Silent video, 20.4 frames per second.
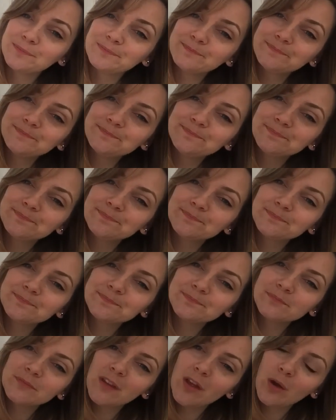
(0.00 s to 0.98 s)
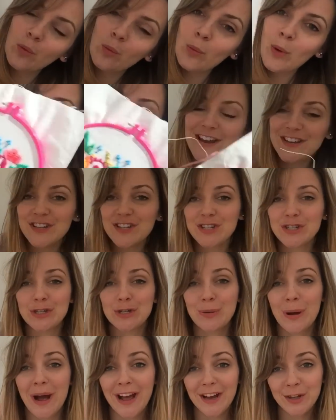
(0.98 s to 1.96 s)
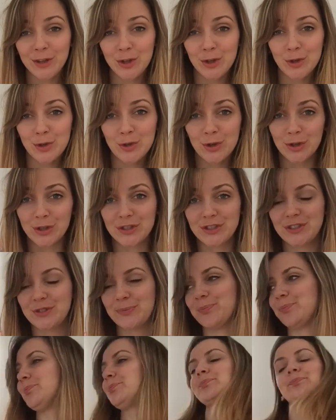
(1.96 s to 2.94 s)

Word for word: Hmm? Where do you hang yours?